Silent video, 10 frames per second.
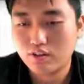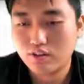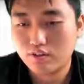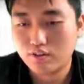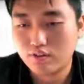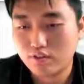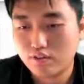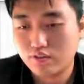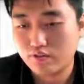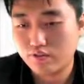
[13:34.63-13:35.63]

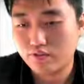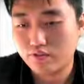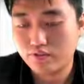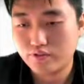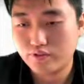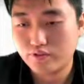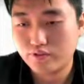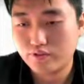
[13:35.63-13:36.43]
Nobody speaks.